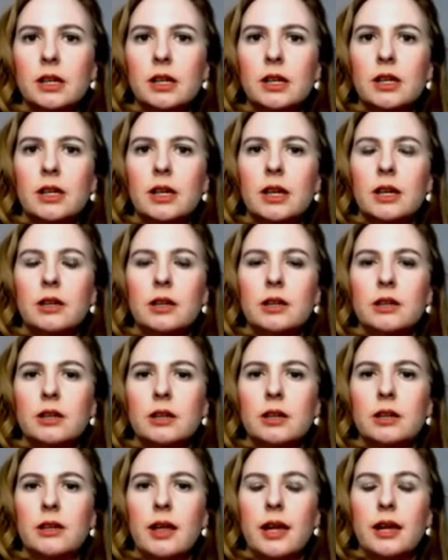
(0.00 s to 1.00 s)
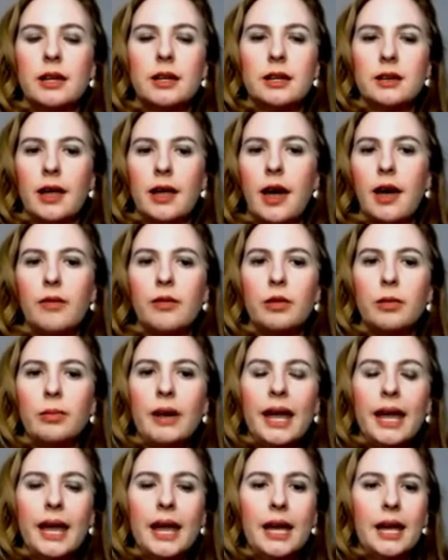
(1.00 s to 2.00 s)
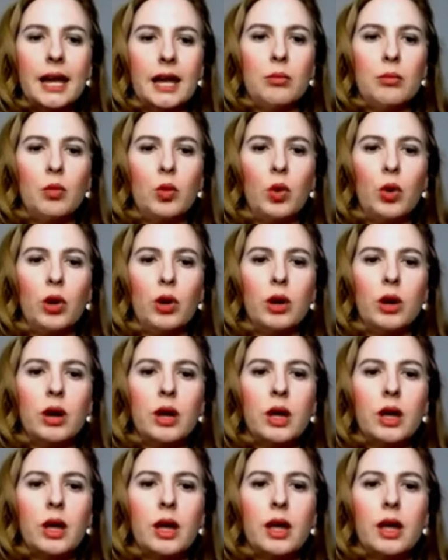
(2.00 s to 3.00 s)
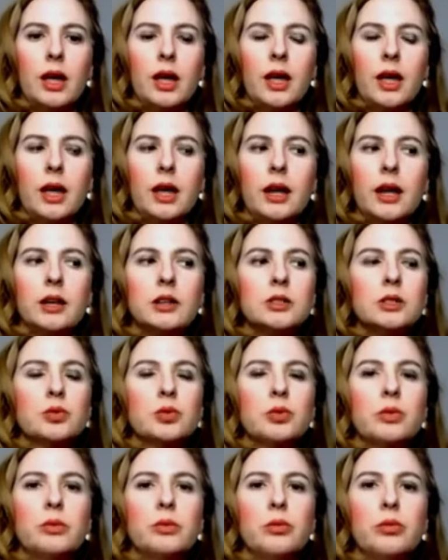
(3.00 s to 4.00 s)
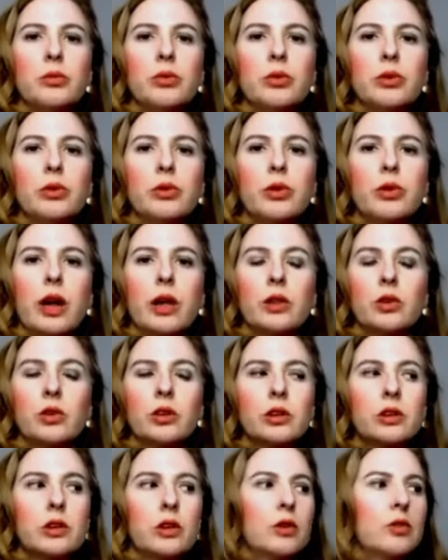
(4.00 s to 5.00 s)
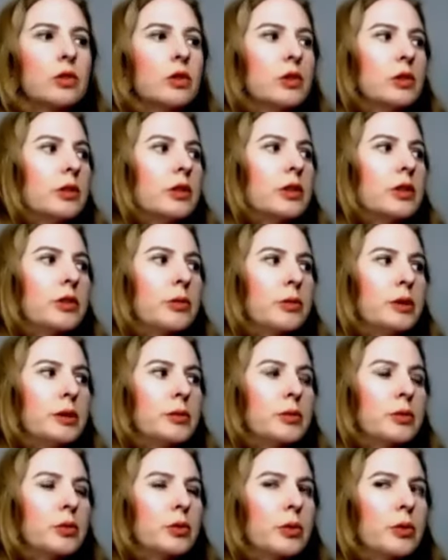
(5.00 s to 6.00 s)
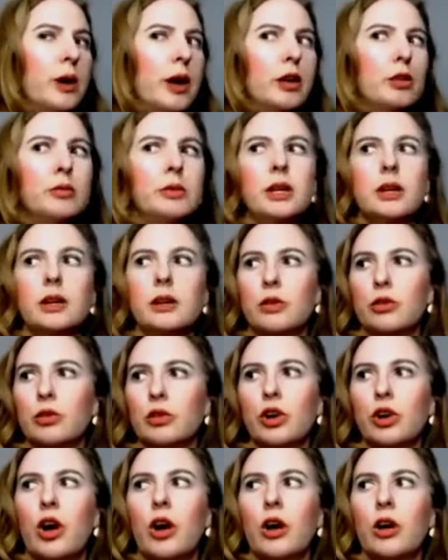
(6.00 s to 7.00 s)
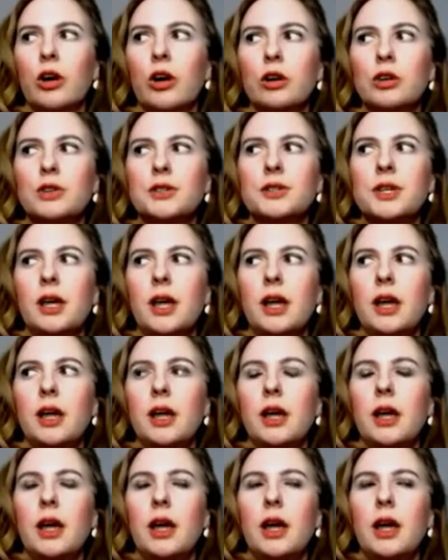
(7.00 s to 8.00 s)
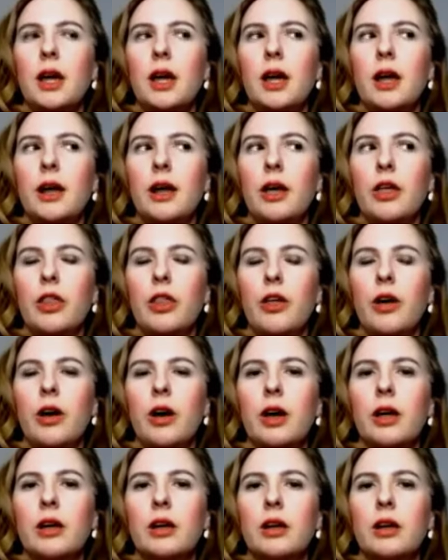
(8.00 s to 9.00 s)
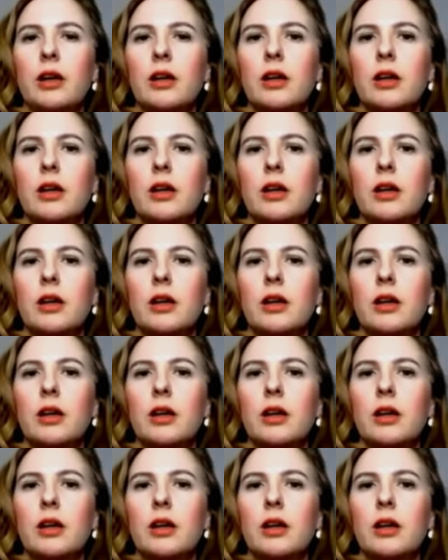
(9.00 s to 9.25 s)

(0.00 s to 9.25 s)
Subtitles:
I didn't have the pain anymore. And I just remember I looked over at the people around me and other cars, and I thought,